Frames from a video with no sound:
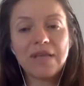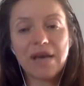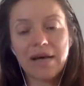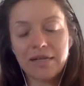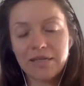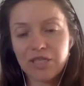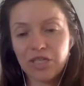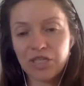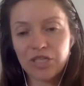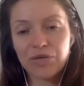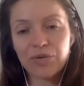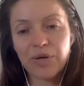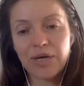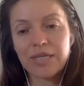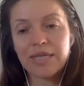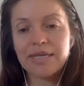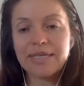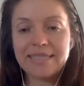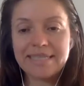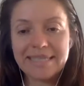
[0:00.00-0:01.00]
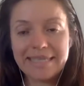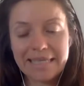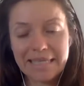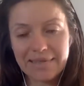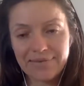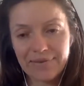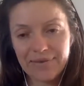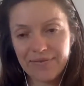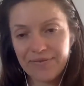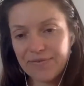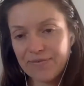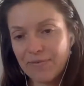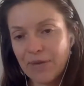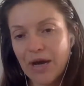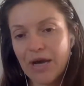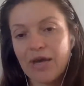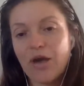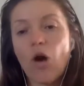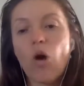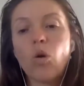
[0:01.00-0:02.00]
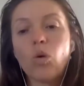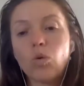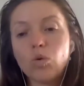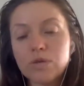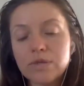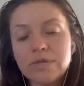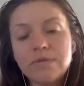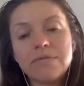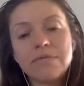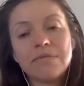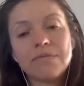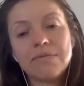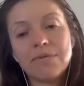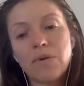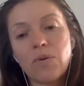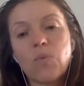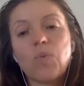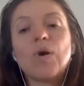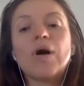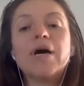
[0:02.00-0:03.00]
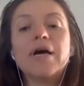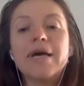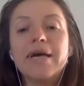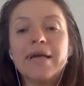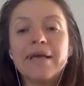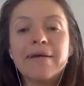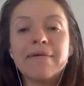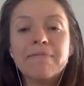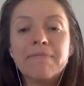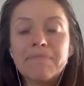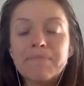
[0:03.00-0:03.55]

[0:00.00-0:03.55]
I'll just rather deal with my old way